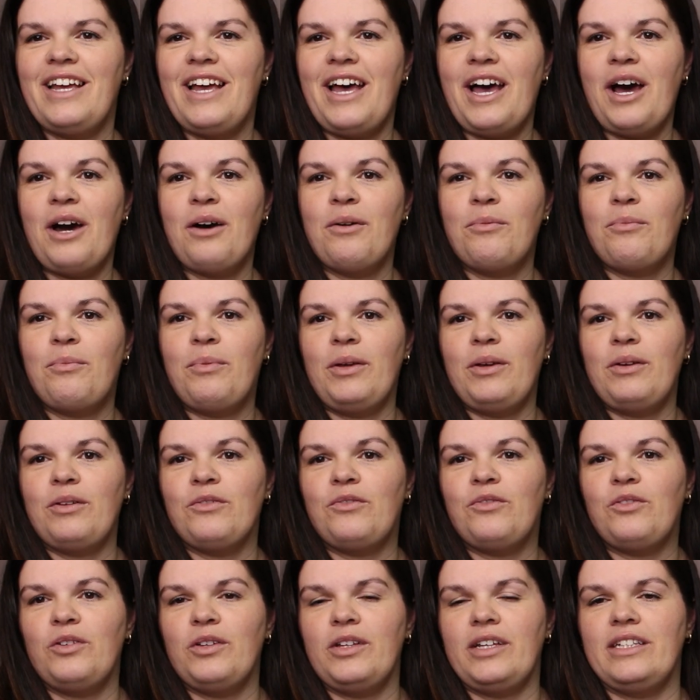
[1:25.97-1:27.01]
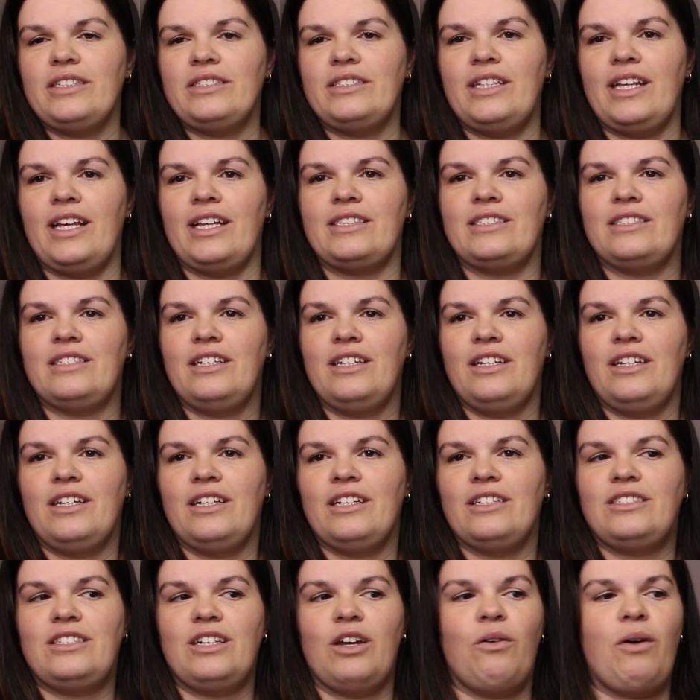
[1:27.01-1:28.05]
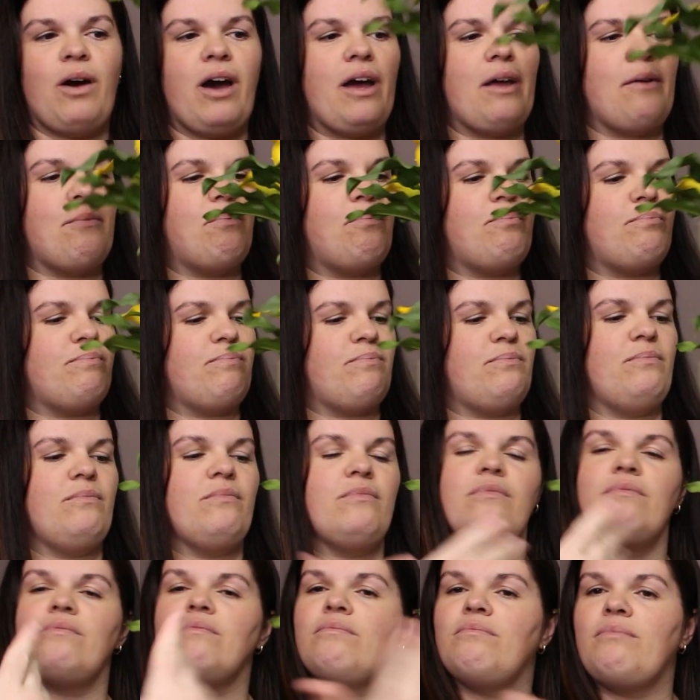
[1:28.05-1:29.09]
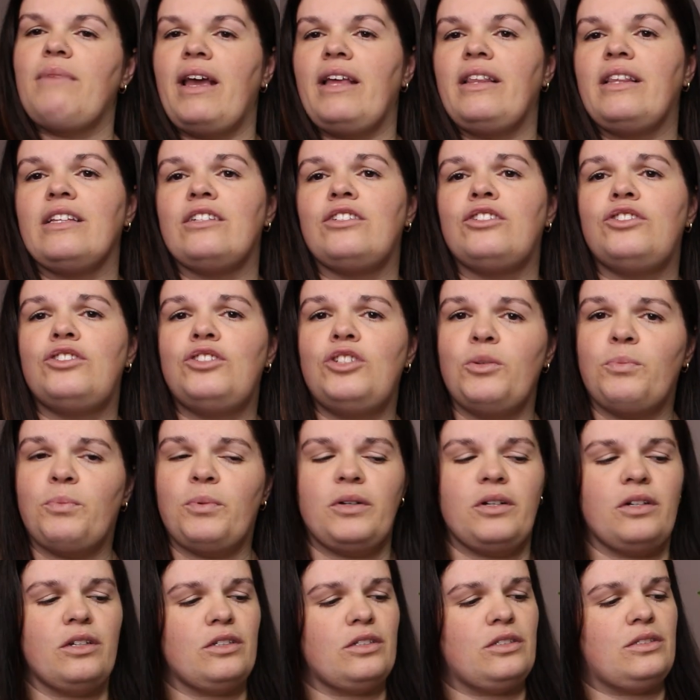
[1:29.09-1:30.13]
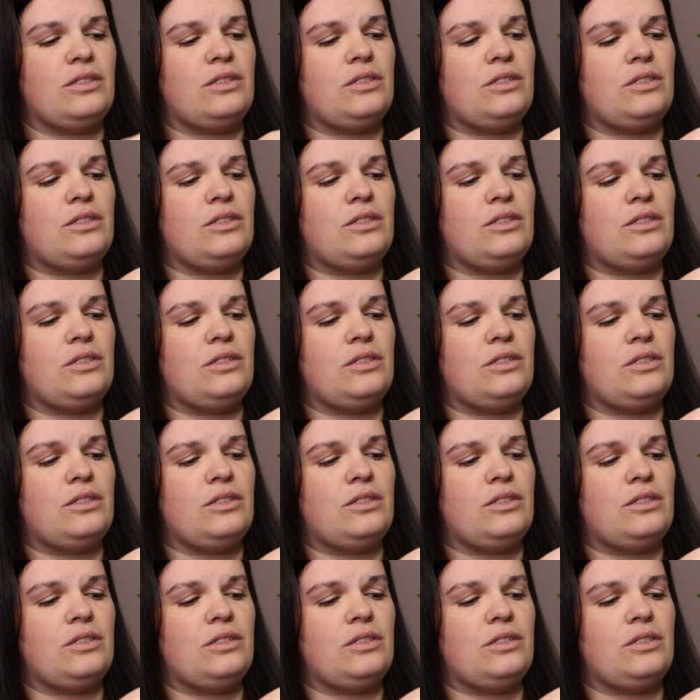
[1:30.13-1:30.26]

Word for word: How beautiful is this? So I made this super,